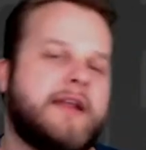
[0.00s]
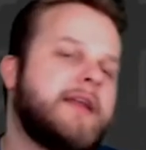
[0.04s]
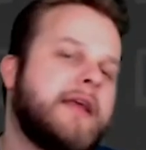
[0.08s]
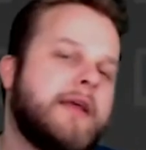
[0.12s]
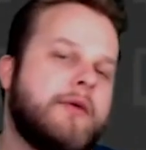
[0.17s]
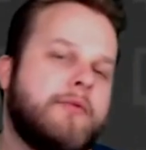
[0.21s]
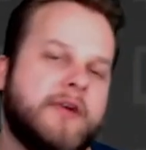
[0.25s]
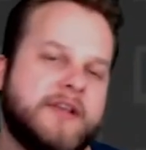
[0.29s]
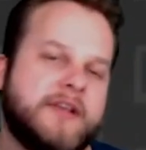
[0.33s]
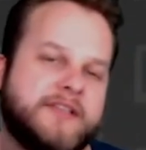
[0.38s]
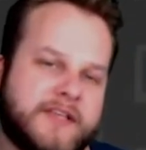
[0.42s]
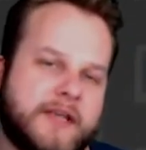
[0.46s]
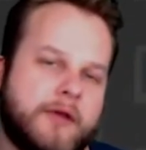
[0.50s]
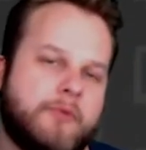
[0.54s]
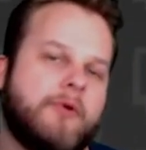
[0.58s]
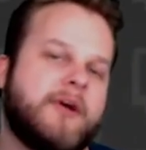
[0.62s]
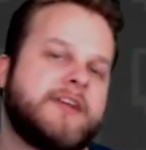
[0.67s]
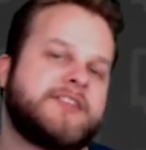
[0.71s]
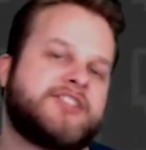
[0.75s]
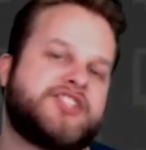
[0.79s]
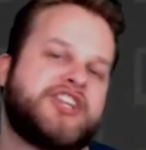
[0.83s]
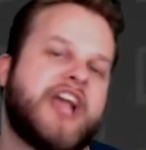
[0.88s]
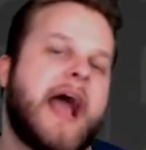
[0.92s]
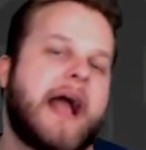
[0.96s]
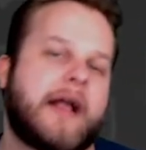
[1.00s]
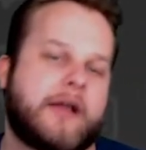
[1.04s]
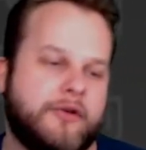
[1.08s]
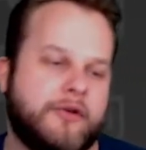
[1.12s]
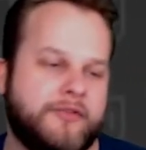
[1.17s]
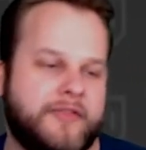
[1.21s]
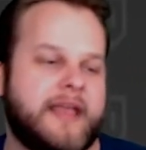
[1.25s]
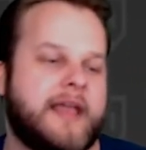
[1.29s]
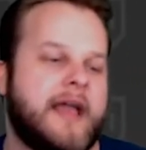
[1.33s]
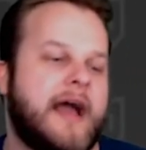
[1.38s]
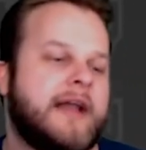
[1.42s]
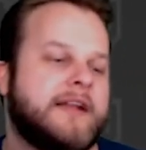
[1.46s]
It was Jackal
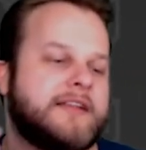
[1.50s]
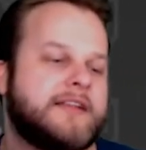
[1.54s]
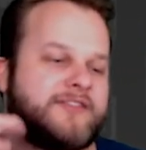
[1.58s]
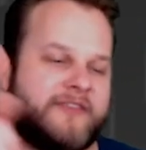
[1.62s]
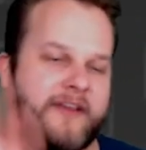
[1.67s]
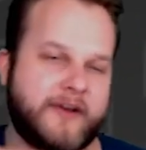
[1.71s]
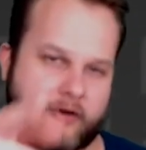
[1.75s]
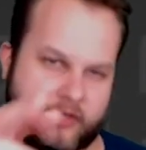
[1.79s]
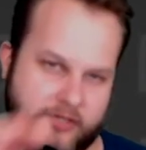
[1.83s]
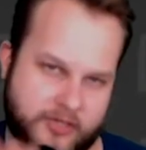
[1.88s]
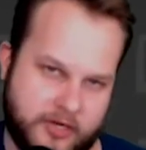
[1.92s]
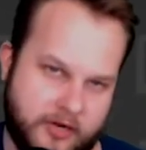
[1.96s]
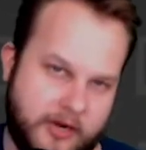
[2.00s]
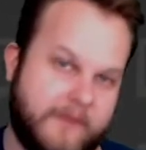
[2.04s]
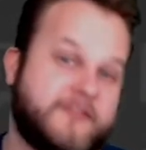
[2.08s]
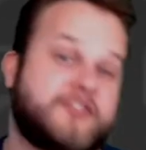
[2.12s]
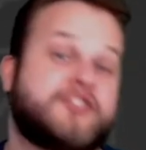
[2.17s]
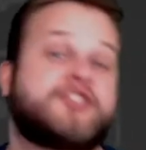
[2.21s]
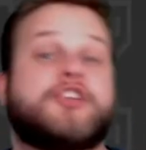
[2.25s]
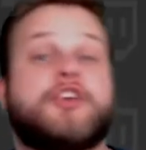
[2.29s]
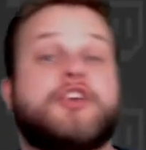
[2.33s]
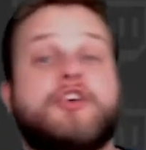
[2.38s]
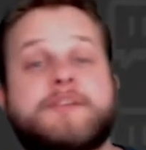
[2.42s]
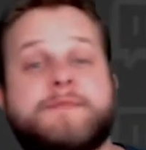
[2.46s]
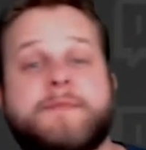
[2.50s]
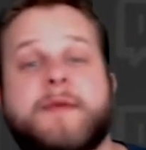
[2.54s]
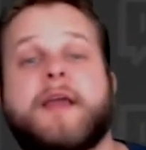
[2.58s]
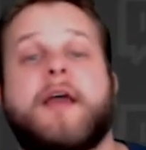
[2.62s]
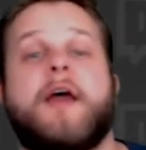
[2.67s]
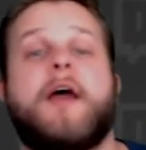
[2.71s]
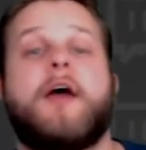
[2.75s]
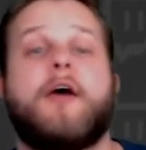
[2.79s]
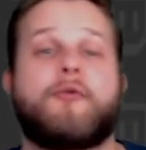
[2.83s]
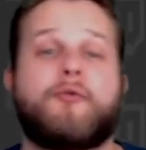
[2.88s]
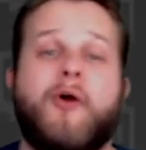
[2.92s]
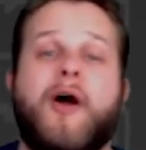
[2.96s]
that got his fingers cut off. Excuse me.
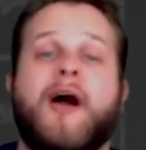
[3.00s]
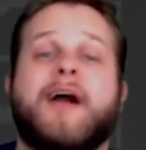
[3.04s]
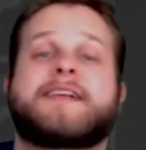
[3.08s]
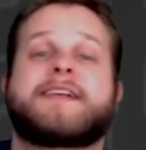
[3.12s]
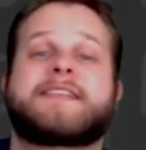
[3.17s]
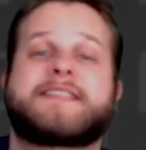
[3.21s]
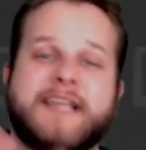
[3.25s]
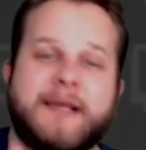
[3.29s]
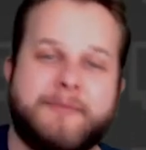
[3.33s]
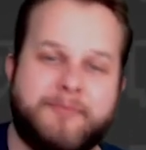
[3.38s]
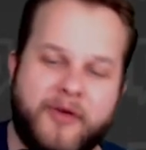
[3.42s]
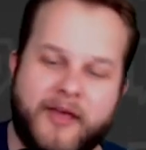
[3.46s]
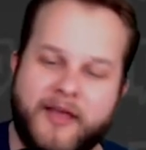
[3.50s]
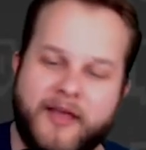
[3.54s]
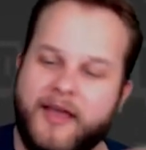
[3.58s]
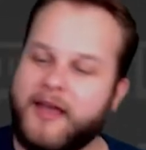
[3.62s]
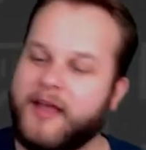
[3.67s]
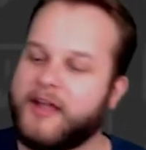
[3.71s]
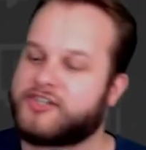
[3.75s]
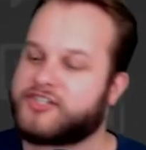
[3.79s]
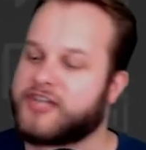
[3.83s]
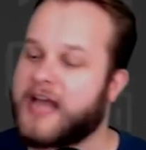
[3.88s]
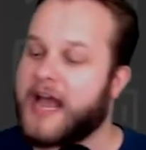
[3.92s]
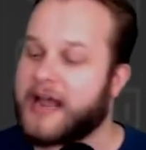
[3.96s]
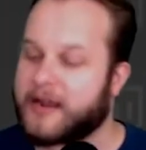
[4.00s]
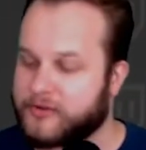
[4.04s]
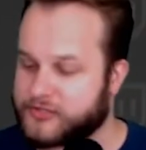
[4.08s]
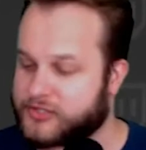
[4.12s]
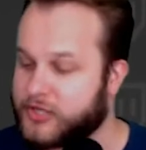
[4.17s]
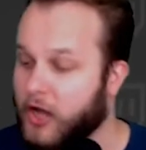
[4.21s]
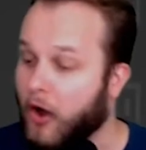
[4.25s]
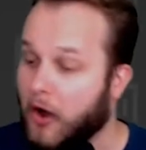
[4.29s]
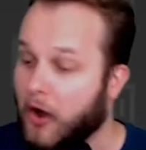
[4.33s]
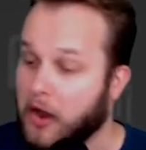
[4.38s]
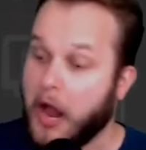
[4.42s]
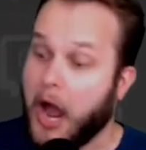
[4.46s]
Wrong sibling. Jackal's
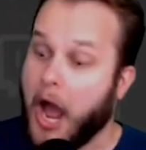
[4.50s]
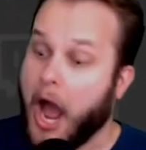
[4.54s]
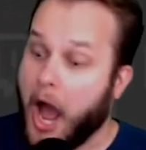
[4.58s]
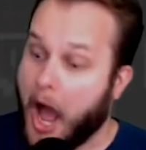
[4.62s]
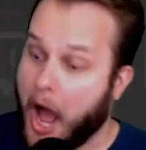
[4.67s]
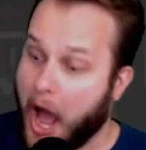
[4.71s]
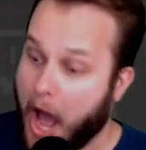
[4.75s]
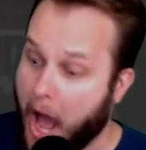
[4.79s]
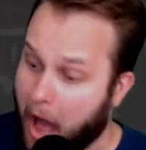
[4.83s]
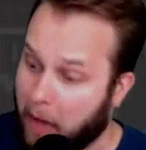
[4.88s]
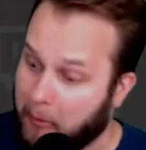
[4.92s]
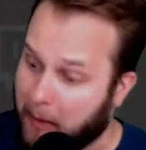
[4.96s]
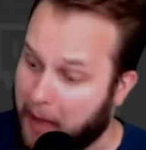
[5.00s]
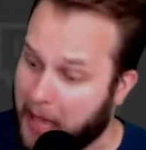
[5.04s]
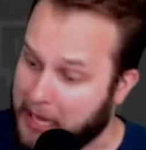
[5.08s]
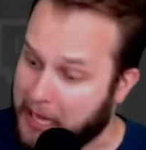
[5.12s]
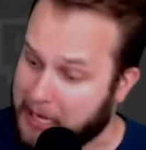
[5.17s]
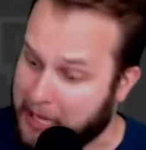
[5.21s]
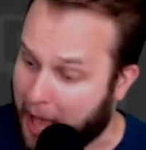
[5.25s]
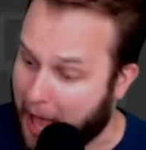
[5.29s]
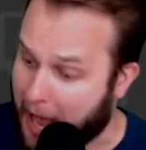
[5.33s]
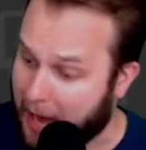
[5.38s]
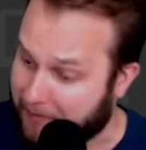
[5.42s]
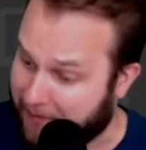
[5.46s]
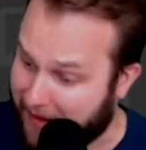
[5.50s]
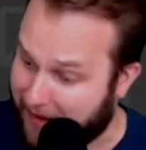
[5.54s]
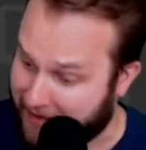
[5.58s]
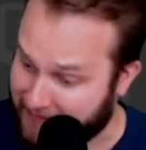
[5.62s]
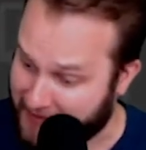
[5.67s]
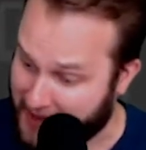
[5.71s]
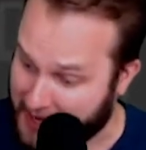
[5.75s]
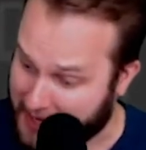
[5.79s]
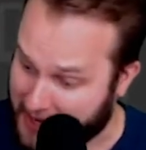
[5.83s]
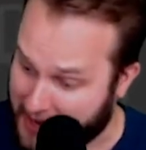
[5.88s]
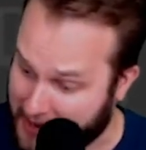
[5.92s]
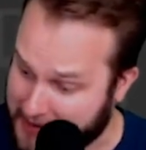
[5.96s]
going, oh
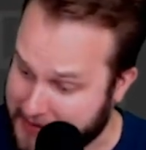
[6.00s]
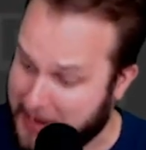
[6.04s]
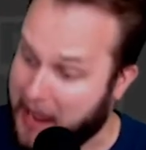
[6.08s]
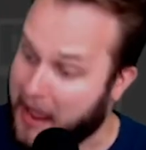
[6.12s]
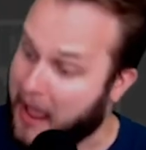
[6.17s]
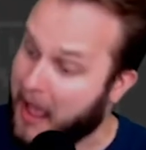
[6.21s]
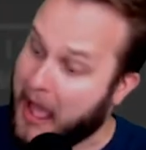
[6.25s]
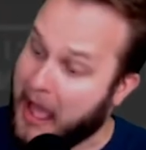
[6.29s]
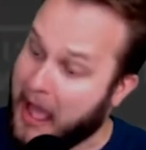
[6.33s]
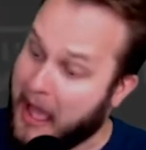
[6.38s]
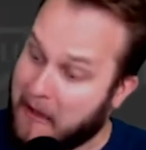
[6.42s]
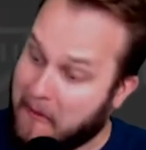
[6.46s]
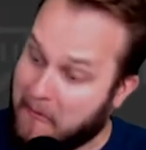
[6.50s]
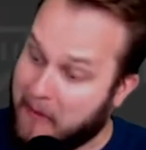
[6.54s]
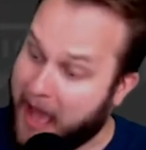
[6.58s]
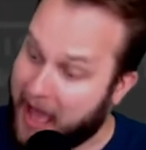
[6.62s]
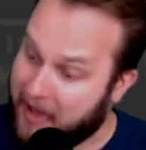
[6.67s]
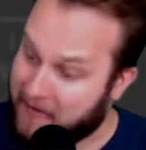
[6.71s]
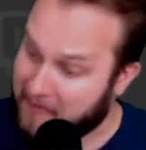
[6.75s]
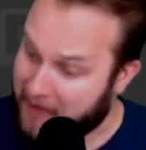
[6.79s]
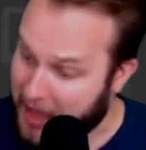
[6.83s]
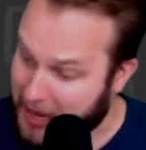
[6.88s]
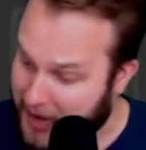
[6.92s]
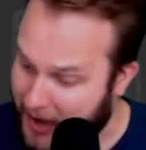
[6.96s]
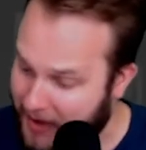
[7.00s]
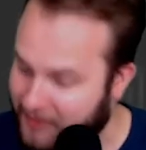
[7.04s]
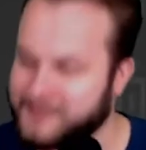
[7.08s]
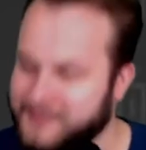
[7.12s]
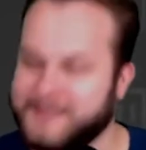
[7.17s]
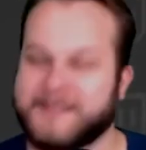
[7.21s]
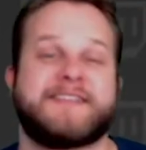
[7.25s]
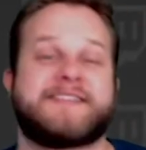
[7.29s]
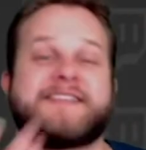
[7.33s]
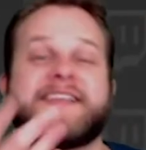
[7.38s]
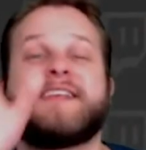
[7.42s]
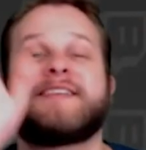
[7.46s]
my God, my
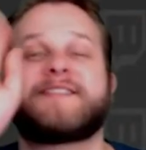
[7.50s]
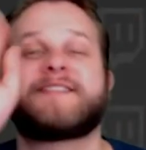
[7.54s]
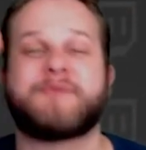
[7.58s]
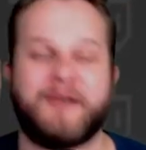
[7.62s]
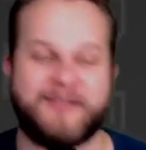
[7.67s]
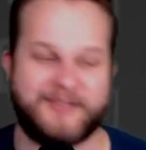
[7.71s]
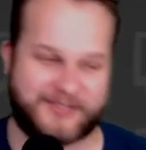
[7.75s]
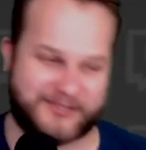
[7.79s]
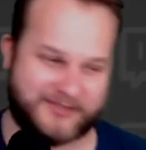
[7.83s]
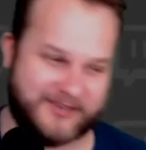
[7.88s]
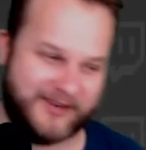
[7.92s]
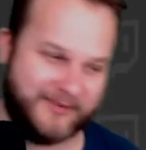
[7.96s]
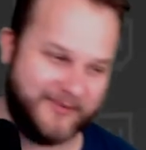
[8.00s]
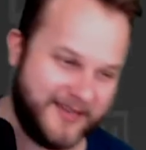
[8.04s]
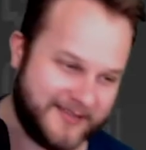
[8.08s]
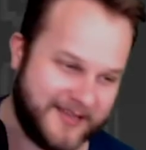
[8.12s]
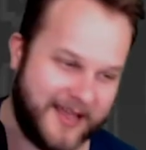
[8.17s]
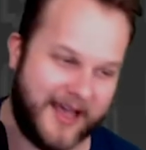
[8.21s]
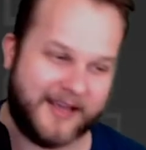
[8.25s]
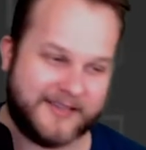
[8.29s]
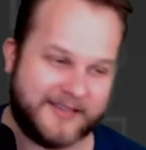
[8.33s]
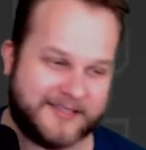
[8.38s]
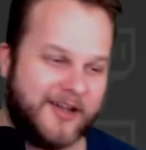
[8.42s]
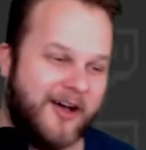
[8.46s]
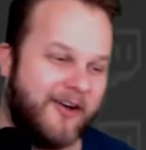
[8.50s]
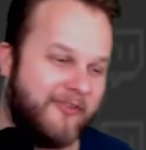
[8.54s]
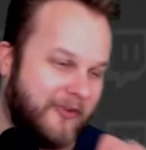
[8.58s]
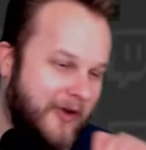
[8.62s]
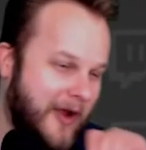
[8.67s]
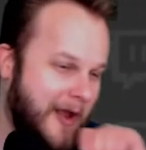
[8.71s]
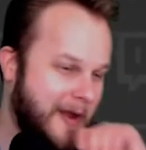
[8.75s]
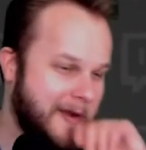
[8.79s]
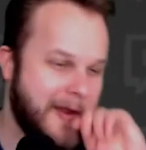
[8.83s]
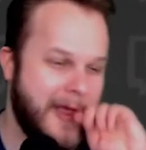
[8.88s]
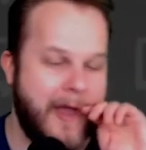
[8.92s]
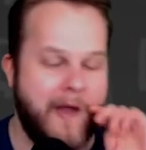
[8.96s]
baby. He's the one who's screaming his ass off
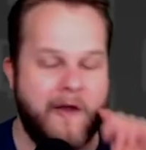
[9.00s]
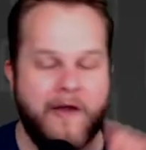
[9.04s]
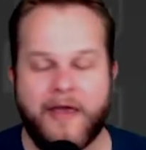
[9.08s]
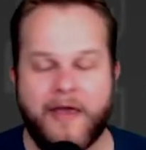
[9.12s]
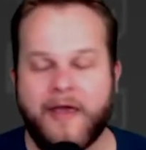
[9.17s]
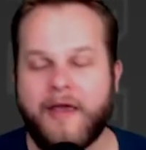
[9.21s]
right now.